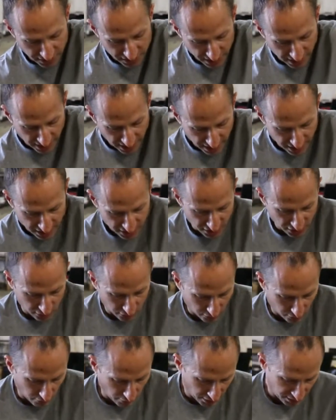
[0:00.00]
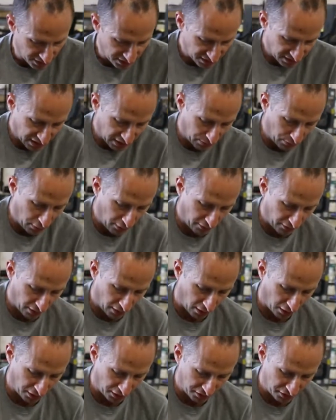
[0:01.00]
tight because you don't want this thing moving
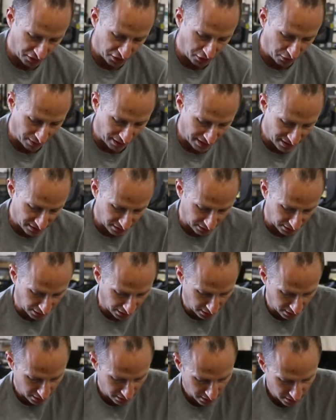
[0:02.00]
on you too easily.